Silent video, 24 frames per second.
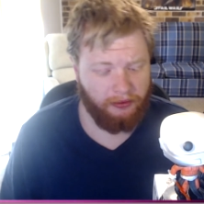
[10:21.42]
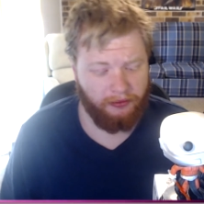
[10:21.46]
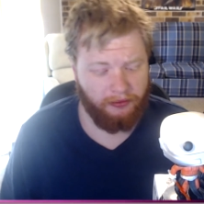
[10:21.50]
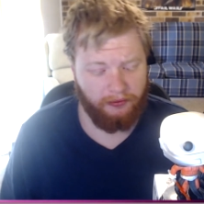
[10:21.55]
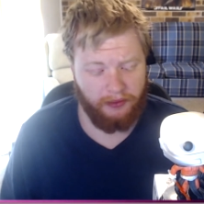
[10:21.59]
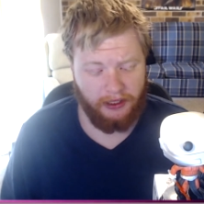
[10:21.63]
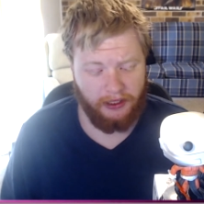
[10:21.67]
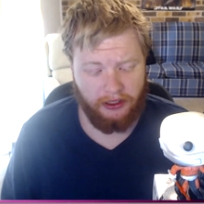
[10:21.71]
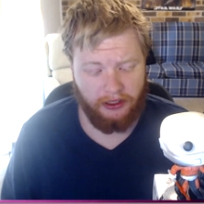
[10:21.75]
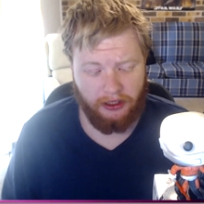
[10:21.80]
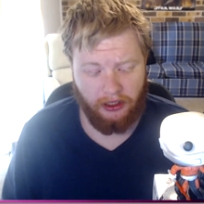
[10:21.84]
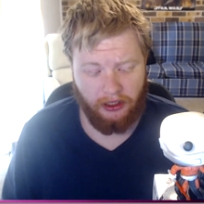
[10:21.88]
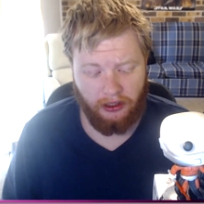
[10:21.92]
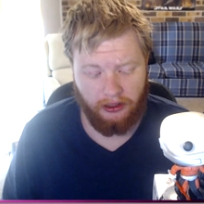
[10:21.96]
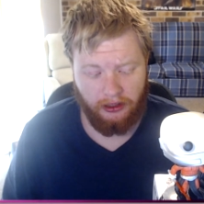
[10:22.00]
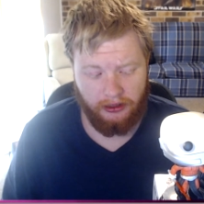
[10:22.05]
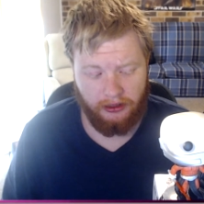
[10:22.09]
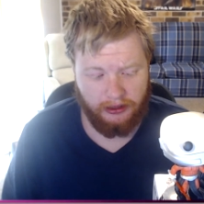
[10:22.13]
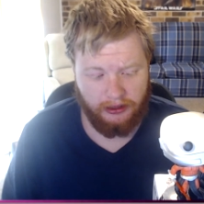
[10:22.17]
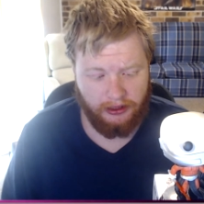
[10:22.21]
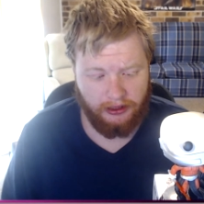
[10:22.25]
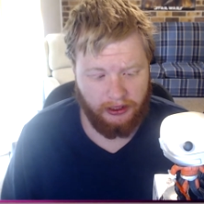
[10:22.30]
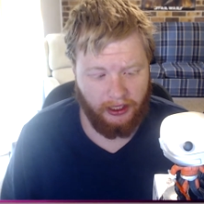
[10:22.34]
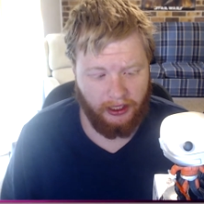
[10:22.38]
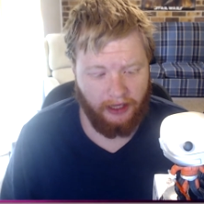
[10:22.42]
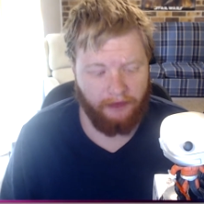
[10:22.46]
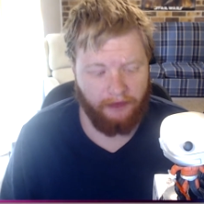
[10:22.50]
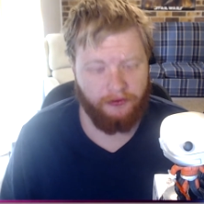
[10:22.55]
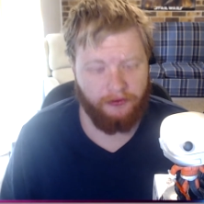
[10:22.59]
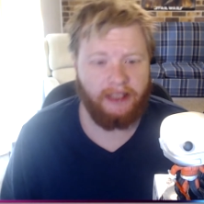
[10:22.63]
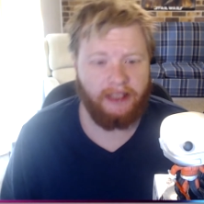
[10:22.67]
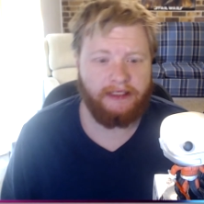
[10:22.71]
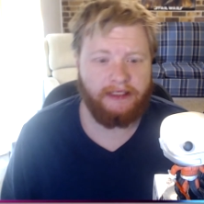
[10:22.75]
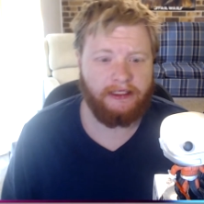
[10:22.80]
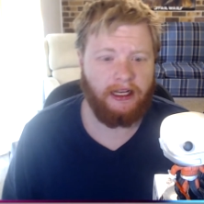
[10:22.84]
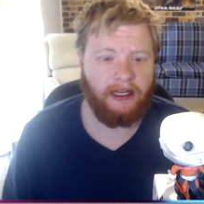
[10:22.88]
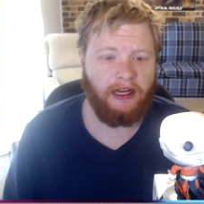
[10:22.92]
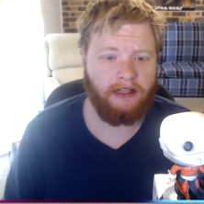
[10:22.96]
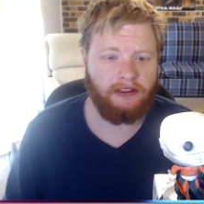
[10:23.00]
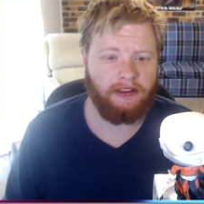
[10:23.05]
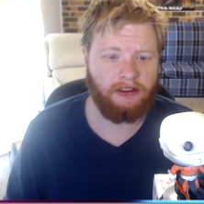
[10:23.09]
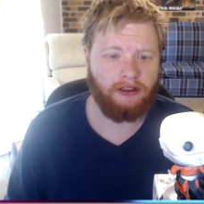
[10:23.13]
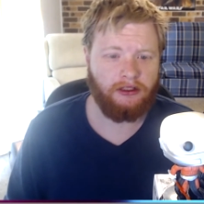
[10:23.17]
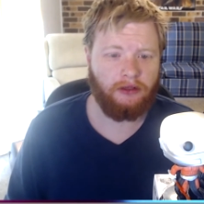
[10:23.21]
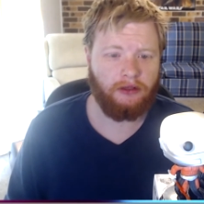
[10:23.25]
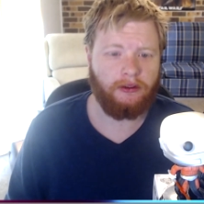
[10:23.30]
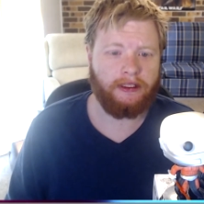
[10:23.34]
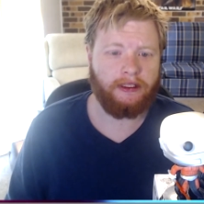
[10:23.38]
because if they start
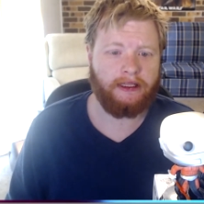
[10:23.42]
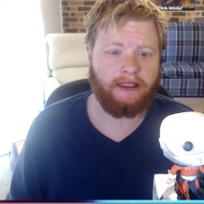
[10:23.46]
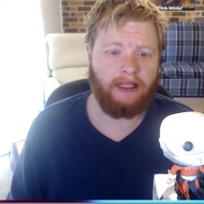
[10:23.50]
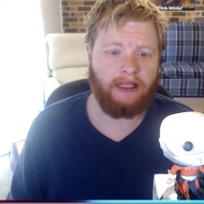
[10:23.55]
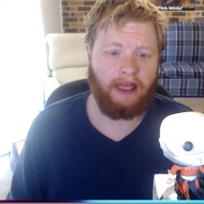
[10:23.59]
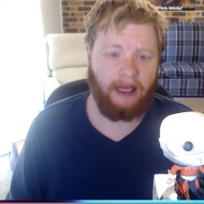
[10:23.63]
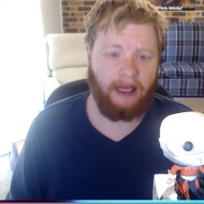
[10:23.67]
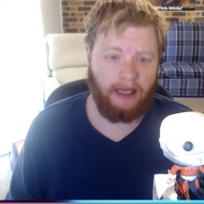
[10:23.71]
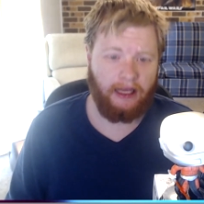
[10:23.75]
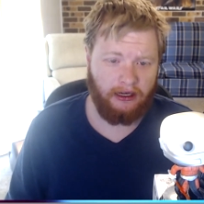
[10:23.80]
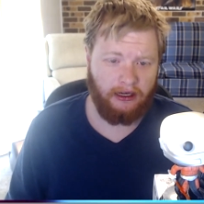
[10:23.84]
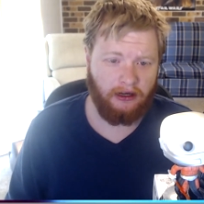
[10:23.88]
doing that,